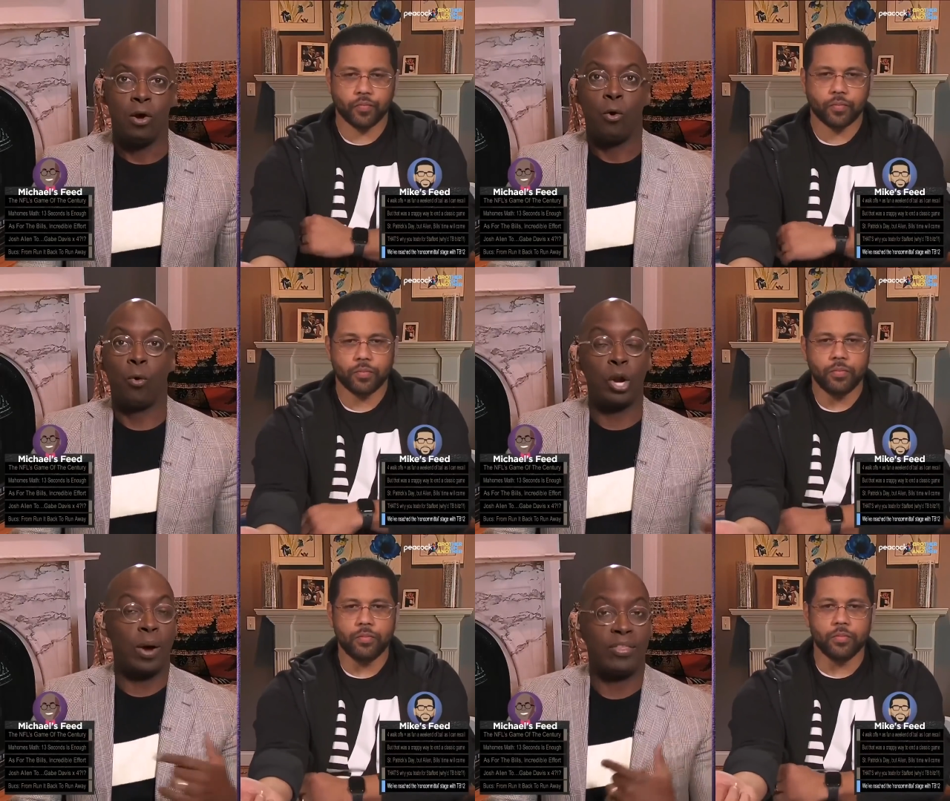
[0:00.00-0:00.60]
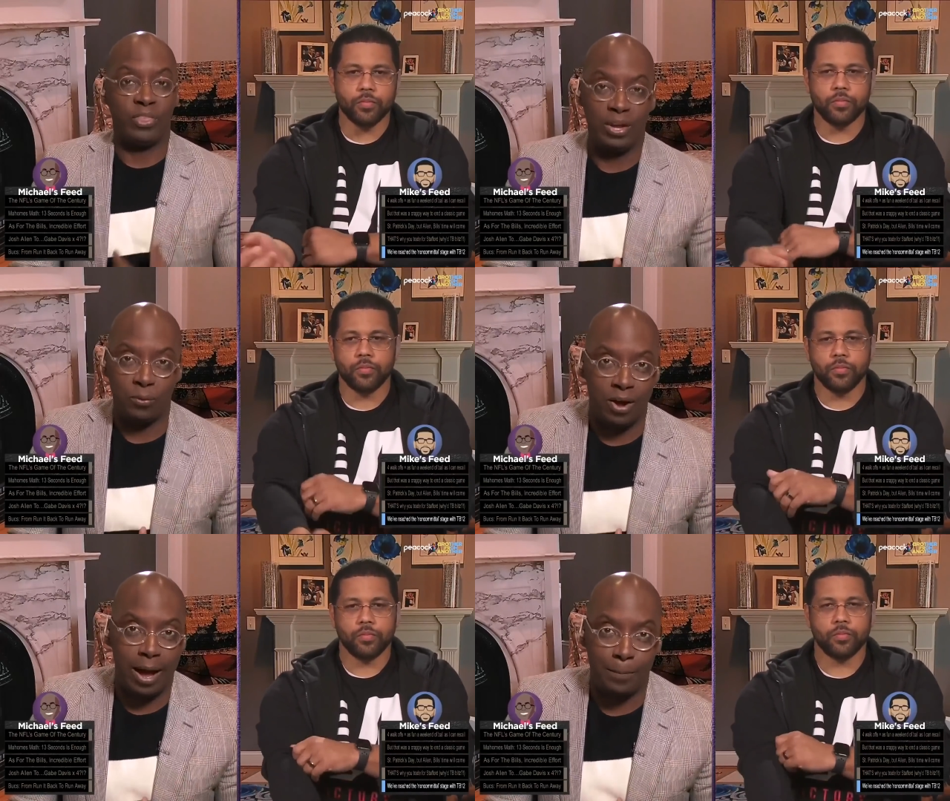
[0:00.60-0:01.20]
Speaker 1: What do I think
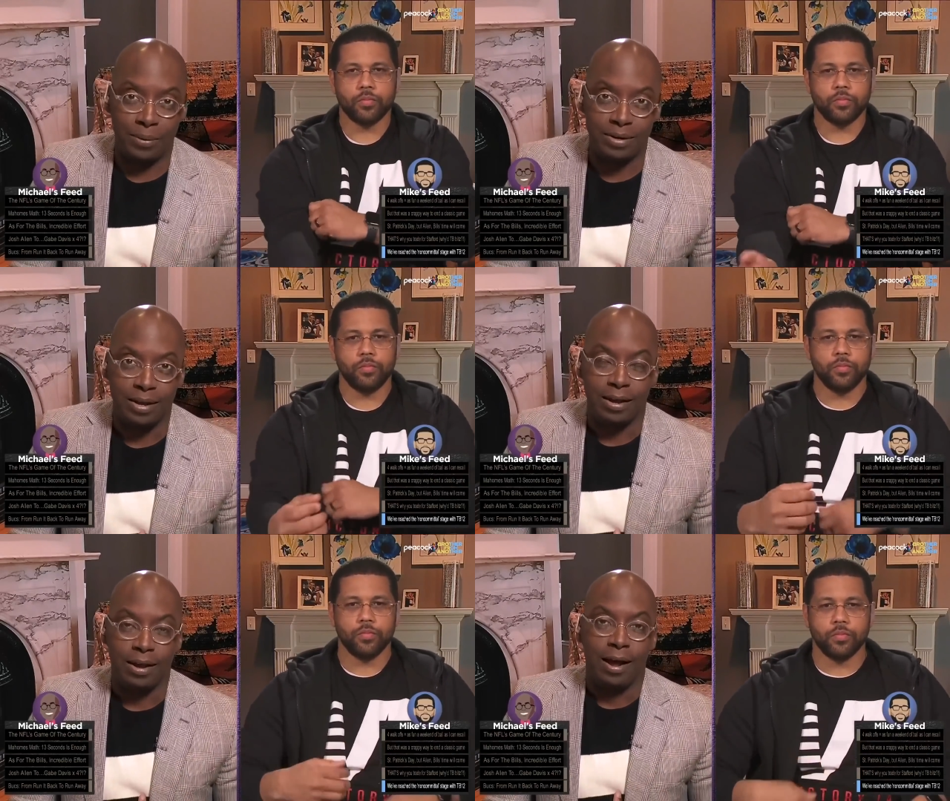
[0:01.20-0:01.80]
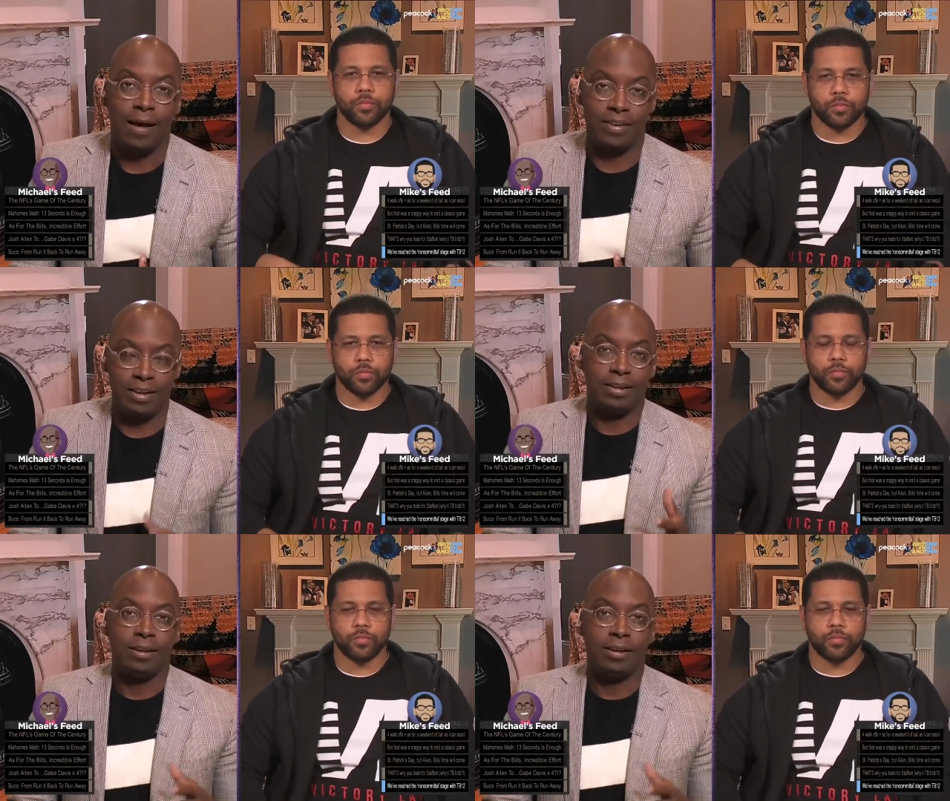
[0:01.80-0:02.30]
will happen? I think